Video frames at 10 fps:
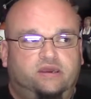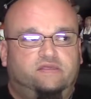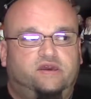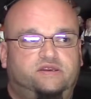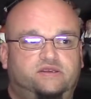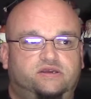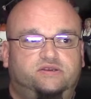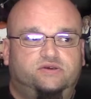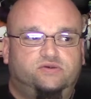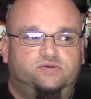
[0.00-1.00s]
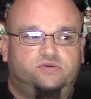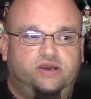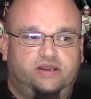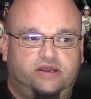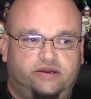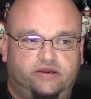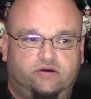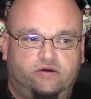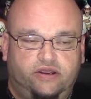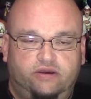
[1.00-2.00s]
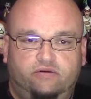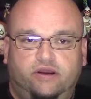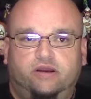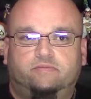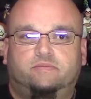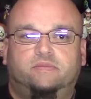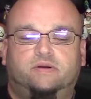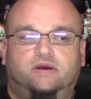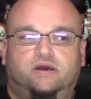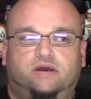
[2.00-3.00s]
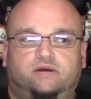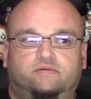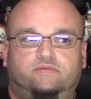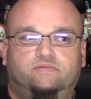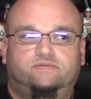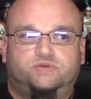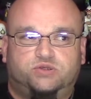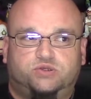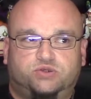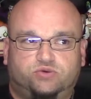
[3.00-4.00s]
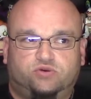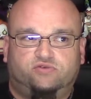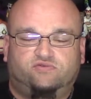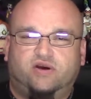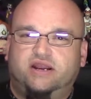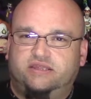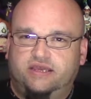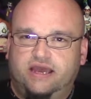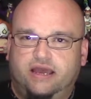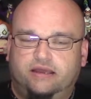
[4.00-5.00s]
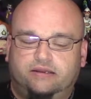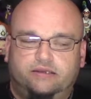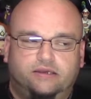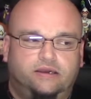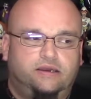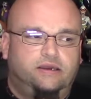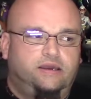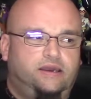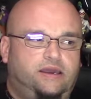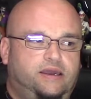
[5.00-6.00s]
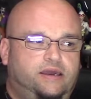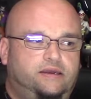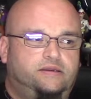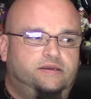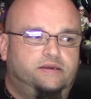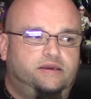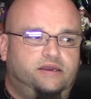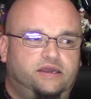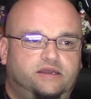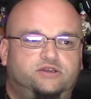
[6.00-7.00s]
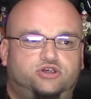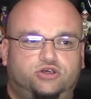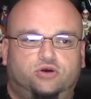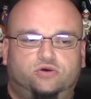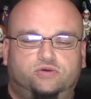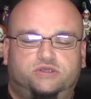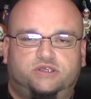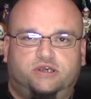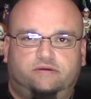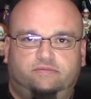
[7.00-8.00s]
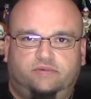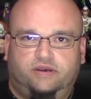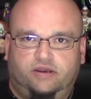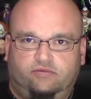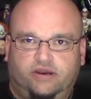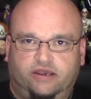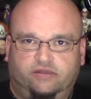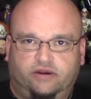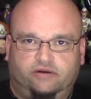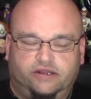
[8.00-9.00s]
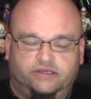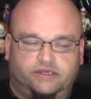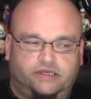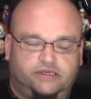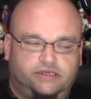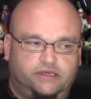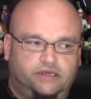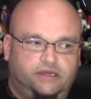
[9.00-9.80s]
They did do an echocardiogram uh, sort of right at the end, and it showed some irregularities in it.